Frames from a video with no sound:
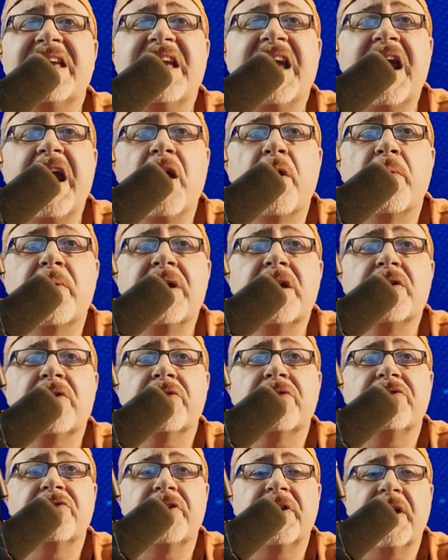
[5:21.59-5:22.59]

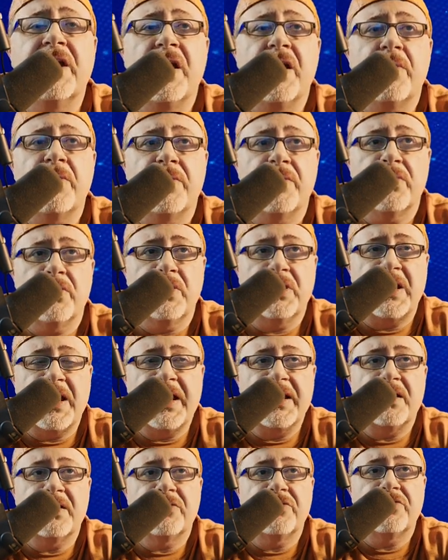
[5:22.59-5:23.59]
carrier to carrier
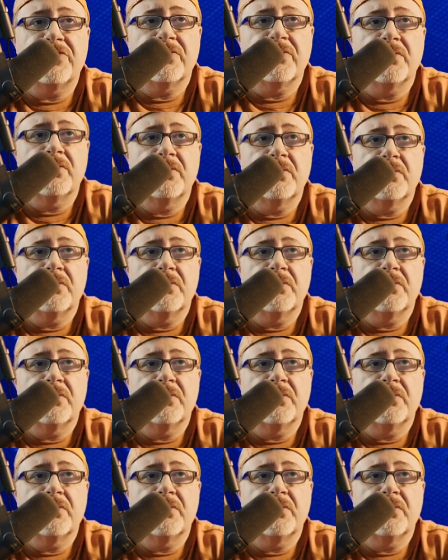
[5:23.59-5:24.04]
alliance.